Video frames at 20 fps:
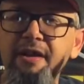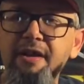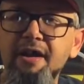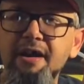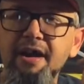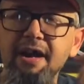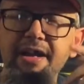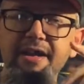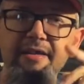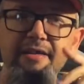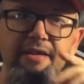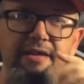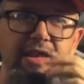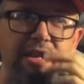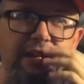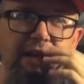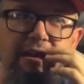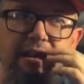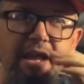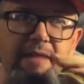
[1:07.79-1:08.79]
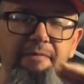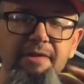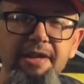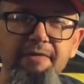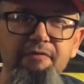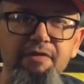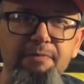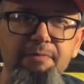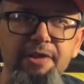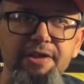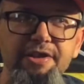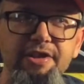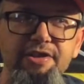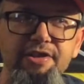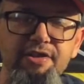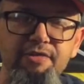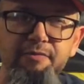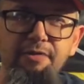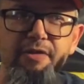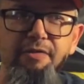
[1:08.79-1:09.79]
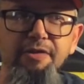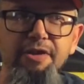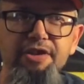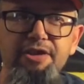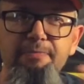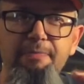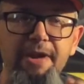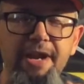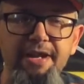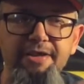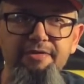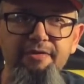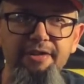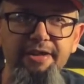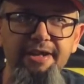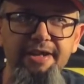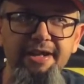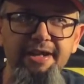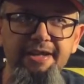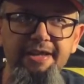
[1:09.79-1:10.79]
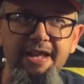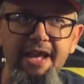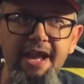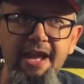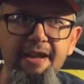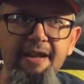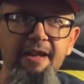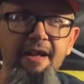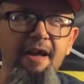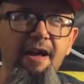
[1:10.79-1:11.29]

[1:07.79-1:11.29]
They didn't have any for the PlayStation 3, only Japan, so I didn't get that.